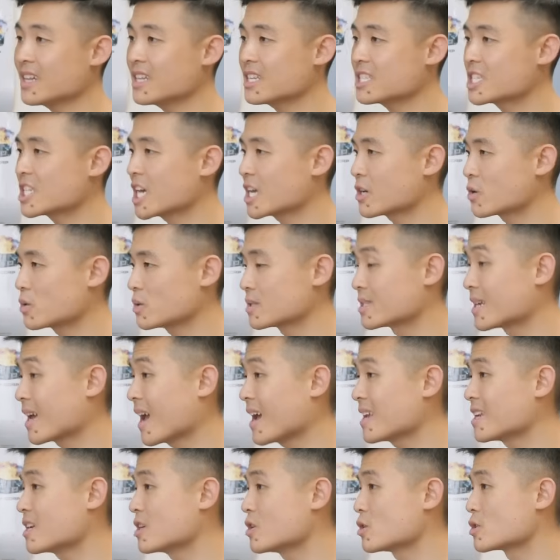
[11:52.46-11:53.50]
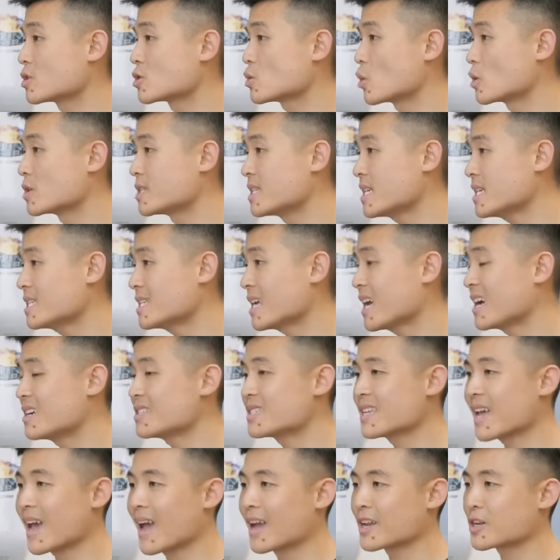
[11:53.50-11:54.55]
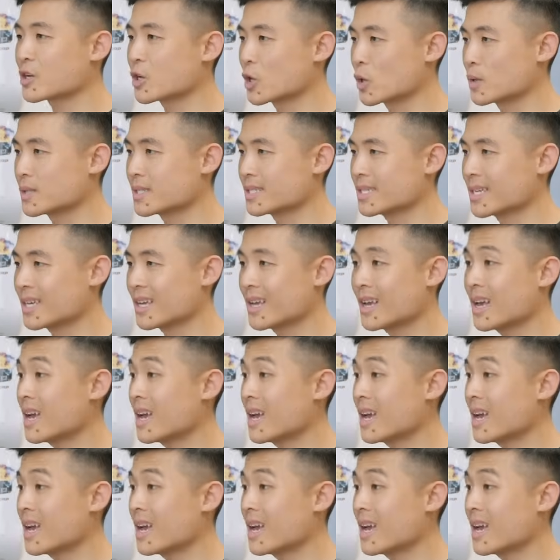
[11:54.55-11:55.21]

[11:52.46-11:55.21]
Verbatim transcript: to General to edit your store details and currency.